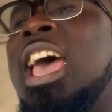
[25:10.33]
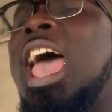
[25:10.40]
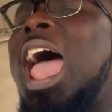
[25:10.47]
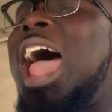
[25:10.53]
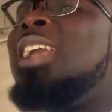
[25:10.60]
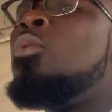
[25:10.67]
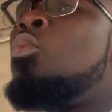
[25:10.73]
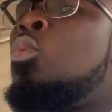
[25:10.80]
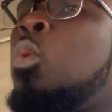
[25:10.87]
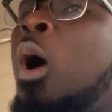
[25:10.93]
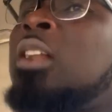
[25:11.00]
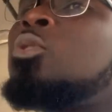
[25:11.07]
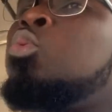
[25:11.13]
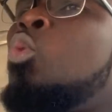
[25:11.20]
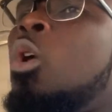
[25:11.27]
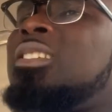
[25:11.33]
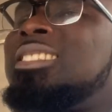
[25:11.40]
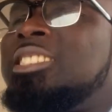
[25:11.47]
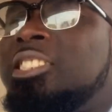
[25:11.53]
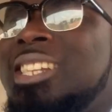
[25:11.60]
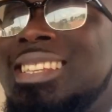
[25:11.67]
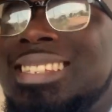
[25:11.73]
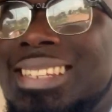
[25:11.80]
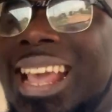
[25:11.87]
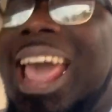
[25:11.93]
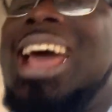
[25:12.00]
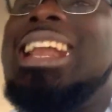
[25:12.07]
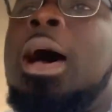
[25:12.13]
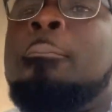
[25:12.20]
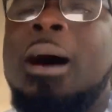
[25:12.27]
And what was she
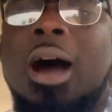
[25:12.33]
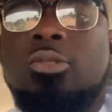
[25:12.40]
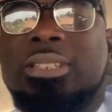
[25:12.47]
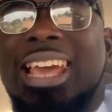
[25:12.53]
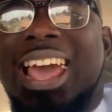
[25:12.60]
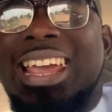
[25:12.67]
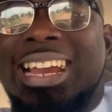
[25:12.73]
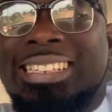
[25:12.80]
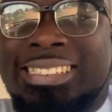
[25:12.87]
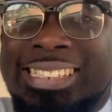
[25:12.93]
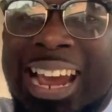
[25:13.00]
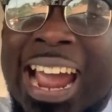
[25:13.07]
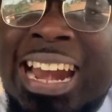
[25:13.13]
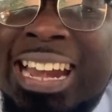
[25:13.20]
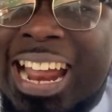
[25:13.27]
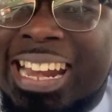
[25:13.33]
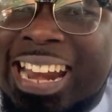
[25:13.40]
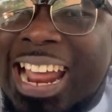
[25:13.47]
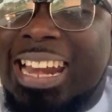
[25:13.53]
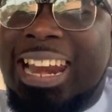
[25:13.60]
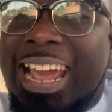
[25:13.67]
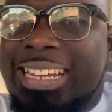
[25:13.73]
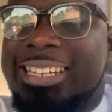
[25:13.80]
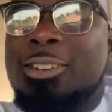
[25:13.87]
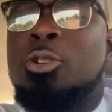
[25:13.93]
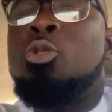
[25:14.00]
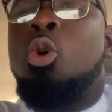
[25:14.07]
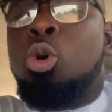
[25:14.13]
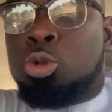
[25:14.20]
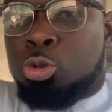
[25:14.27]
scared about? A den and that lady no
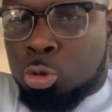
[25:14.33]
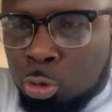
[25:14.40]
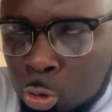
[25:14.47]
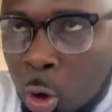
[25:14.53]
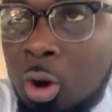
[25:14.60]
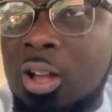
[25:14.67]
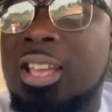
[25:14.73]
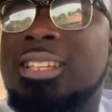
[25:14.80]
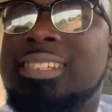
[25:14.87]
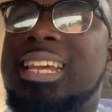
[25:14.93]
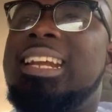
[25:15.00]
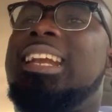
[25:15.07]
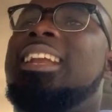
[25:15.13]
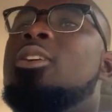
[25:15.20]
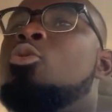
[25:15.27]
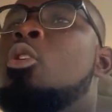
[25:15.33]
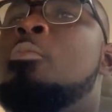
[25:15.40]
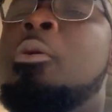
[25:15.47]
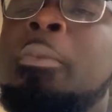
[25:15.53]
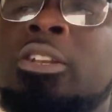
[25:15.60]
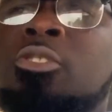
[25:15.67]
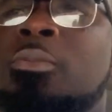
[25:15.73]
osuro send the Romeo bet